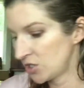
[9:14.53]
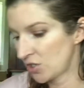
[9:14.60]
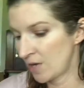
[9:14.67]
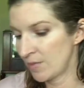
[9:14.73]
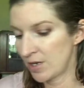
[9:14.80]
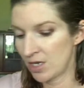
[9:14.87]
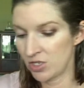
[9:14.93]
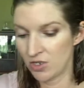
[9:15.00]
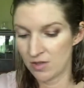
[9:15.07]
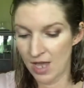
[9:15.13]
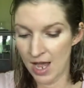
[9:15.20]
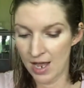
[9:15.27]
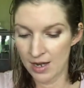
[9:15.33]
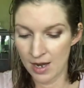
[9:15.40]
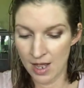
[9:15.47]
going to do
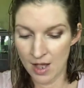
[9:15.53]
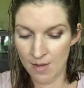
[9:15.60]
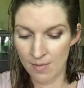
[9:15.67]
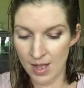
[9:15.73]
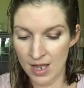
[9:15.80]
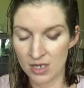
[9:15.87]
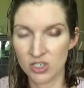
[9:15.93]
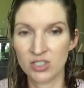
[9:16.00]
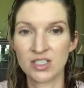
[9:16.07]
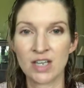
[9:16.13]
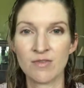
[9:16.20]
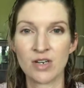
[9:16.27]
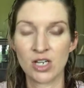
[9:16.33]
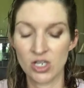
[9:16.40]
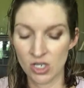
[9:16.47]
that and just give it
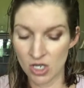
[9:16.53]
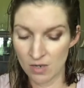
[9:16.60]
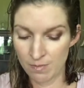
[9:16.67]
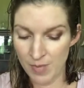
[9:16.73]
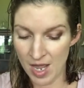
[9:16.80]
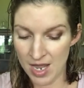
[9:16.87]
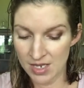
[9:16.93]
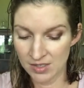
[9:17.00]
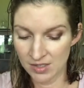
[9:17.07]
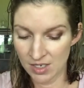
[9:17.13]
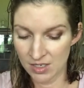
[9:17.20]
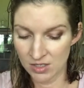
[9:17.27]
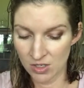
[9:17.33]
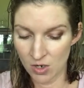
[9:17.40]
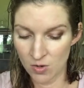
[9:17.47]
a good base. And
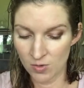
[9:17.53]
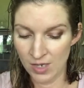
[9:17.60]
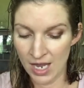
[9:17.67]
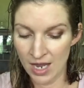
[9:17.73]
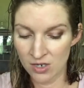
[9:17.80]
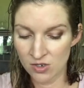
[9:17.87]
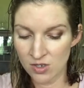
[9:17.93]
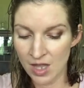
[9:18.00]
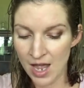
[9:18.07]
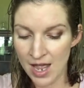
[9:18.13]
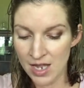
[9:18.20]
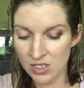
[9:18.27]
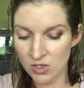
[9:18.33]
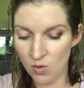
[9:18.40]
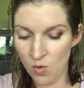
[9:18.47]
so
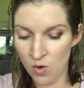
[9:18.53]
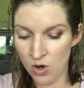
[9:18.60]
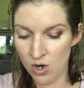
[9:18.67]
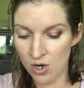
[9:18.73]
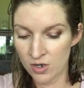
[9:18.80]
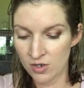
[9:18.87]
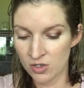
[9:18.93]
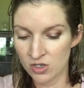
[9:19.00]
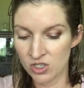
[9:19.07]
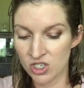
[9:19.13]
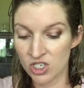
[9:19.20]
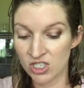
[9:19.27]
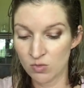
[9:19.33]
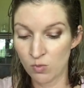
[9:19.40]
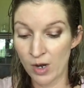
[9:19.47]
Candlelight or
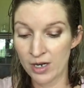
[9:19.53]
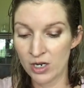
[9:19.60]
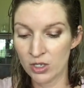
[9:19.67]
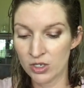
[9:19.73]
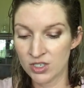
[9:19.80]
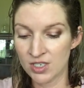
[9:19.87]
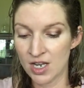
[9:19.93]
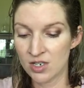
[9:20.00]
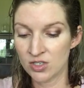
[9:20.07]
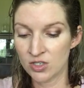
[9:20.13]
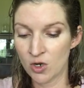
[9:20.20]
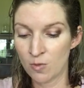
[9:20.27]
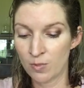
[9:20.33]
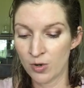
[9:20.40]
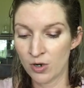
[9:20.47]
just regular
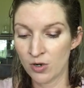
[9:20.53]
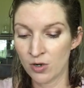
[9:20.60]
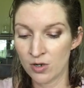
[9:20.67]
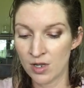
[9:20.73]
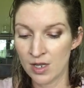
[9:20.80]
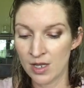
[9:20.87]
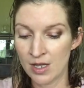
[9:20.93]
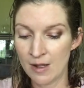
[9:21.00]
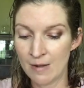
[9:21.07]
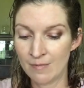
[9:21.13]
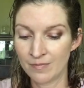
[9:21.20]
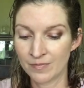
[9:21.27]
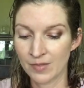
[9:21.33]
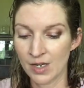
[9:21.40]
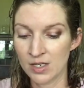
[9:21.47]
Sandstone Pearl
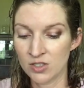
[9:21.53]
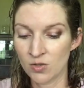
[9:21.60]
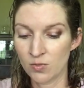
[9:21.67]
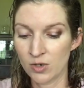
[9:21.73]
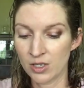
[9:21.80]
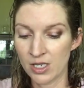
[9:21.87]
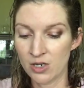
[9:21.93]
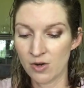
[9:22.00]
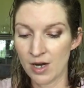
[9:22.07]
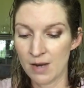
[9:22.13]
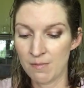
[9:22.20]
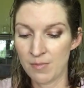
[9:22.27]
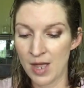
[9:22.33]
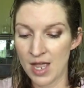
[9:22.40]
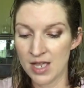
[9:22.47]
is a really
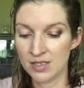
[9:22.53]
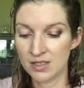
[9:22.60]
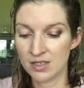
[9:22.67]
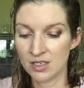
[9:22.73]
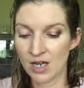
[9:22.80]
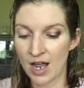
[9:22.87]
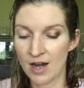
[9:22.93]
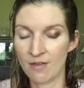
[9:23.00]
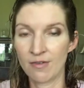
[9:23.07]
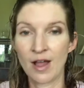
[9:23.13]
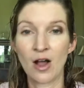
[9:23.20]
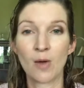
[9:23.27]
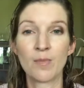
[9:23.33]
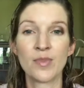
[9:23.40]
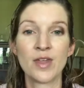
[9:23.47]
great base to kind of
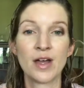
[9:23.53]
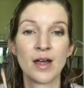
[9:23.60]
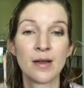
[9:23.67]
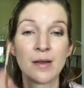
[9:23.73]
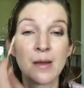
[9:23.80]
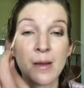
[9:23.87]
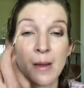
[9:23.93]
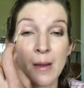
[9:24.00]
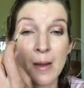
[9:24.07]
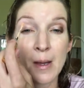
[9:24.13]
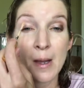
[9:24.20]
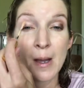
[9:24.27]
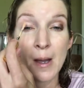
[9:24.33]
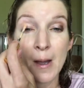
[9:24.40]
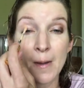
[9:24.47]
help the
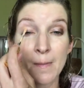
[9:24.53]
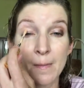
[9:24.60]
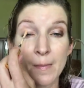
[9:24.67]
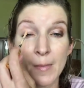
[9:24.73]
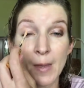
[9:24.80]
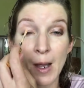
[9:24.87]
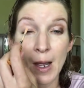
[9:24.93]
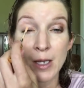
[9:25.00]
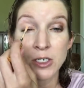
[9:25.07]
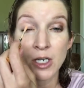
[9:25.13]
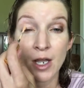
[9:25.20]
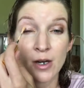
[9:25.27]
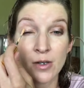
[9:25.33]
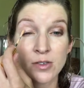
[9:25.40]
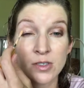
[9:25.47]

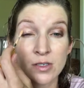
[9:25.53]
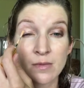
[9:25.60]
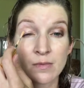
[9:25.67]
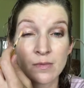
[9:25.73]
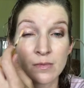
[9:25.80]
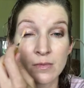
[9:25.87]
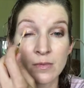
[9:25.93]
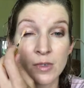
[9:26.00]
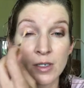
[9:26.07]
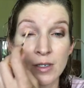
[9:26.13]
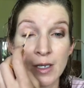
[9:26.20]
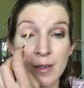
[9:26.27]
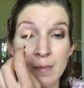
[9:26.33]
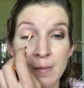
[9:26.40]
eyeshadows really